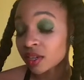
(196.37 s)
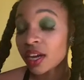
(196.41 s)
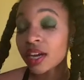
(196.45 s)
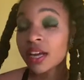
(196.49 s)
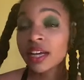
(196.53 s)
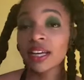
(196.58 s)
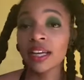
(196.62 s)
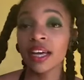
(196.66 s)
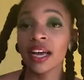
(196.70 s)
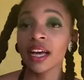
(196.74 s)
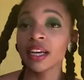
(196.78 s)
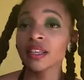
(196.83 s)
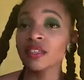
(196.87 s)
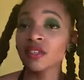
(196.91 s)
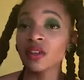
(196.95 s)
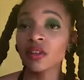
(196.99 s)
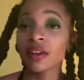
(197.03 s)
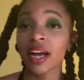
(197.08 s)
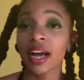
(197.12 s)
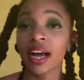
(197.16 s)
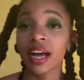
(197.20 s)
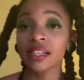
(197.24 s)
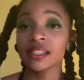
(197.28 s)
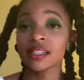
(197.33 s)
yeah, so
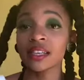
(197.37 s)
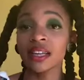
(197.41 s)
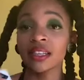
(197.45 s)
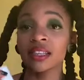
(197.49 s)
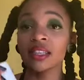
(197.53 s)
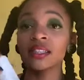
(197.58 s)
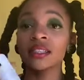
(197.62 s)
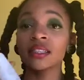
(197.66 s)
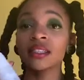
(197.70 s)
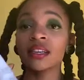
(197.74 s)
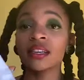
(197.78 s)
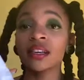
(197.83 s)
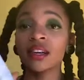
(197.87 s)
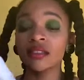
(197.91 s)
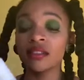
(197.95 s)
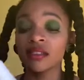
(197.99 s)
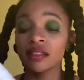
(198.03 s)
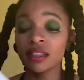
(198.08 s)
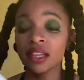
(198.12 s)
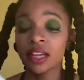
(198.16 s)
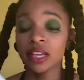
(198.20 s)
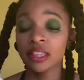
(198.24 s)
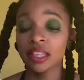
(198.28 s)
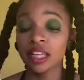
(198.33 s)
like I said, this is another
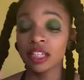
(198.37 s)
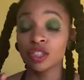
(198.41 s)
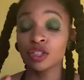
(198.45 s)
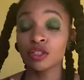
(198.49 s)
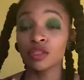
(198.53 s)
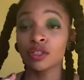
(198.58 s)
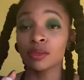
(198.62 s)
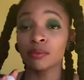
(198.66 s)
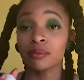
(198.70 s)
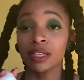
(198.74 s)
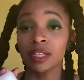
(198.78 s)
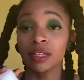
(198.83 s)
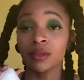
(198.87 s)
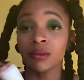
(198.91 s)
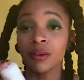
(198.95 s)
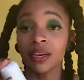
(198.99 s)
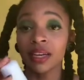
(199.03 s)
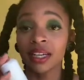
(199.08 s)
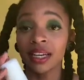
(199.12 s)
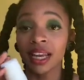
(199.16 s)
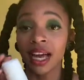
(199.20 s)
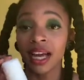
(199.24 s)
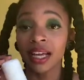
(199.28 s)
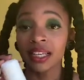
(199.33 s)
thing that you should be doing
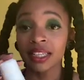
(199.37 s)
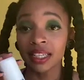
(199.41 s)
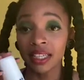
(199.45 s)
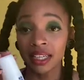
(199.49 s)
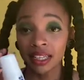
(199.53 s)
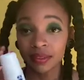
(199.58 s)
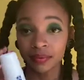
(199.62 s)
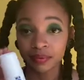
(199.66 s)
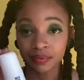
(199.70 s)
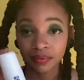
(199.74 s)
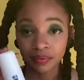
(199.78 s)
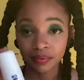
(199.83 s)
daily.